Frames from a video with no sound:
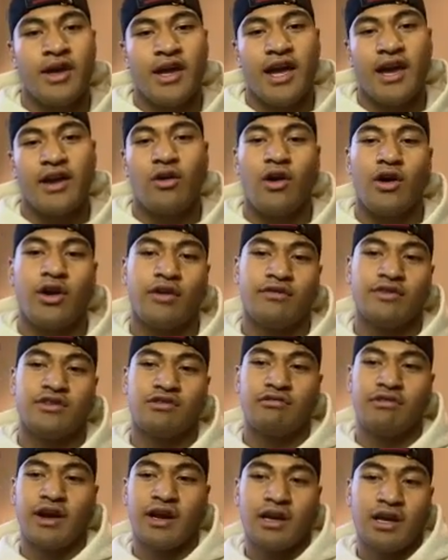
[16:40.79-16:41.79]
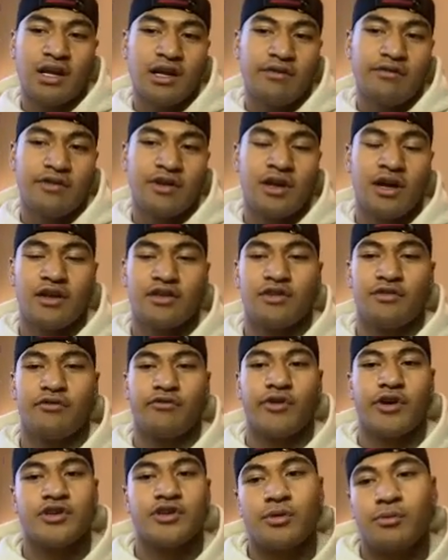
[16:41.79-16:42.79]
And going up to Redcliffe,
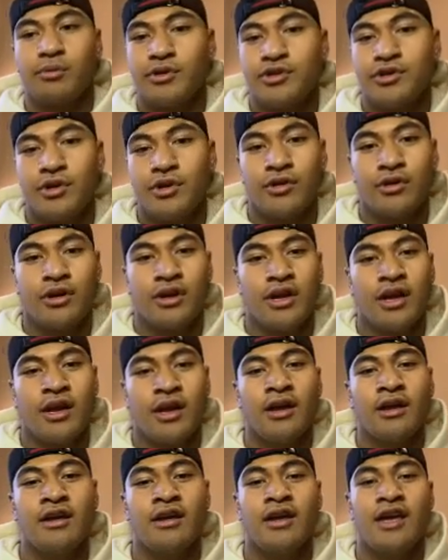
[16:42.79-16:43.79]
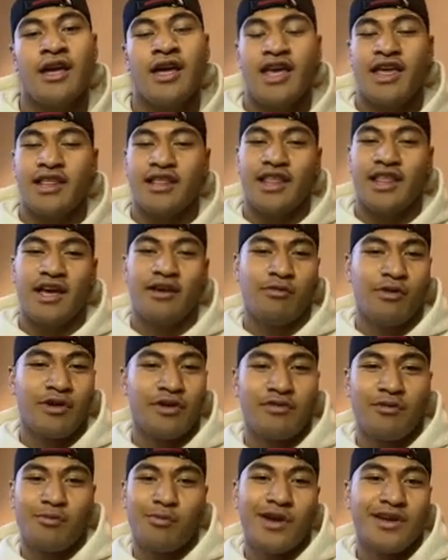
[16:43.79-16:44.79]
fresh opportunity. They have one of
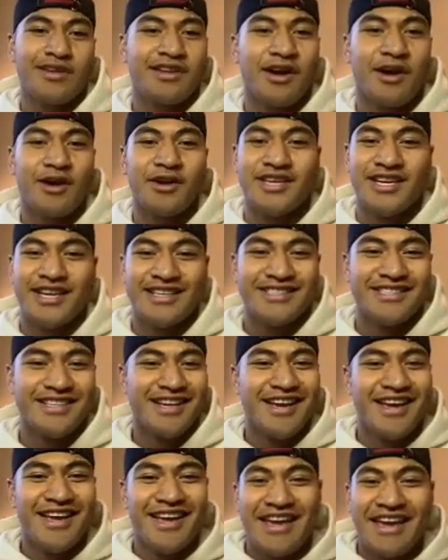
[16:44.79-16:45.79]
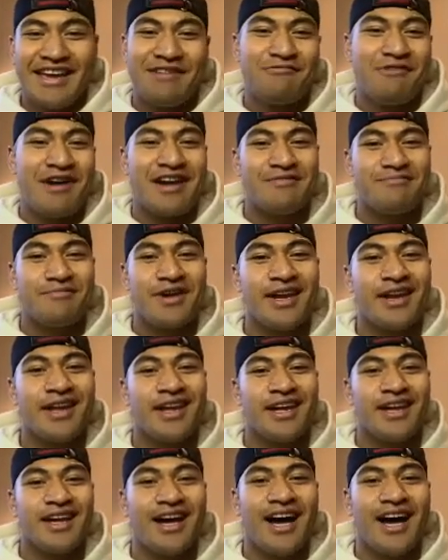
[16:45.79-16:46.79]
the best coaches in Wayne Bennett.